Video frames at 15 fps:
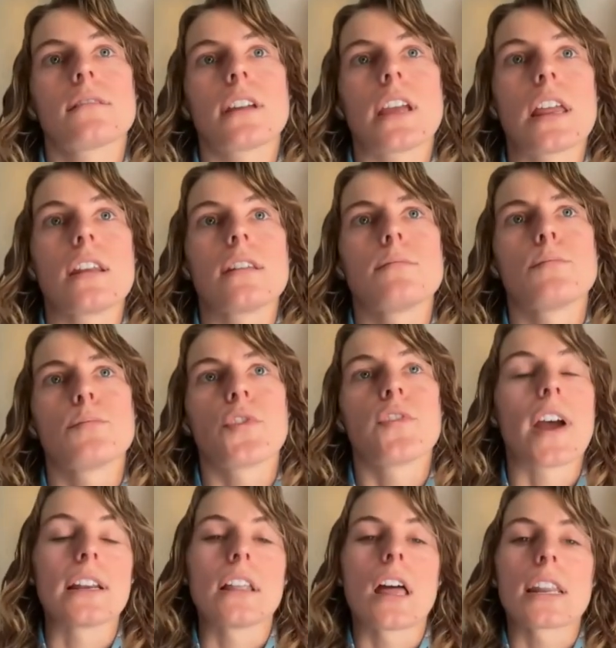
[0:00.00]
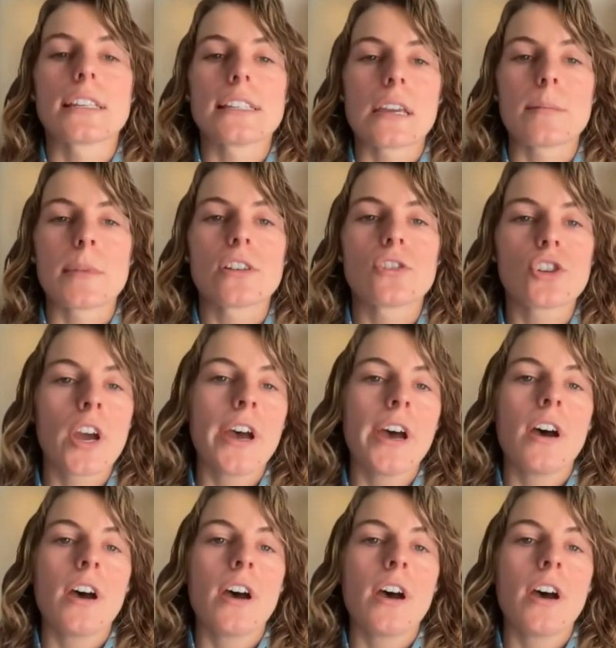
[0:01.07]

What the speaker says: can provide a lot of damage